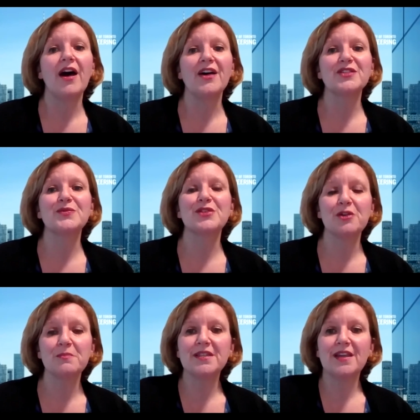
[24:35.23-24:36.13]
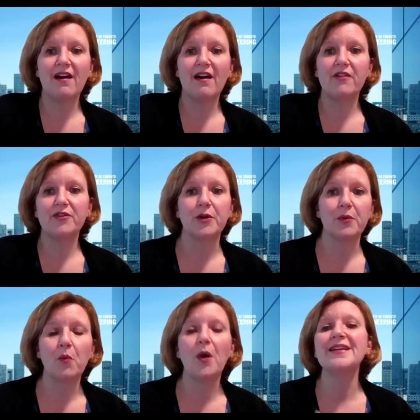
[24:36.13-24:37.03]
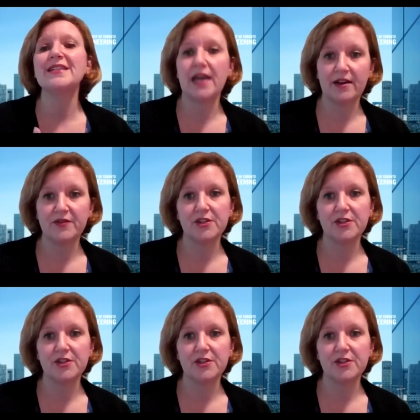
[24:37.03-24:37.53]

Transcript: So in terms of, 1 in 10 of the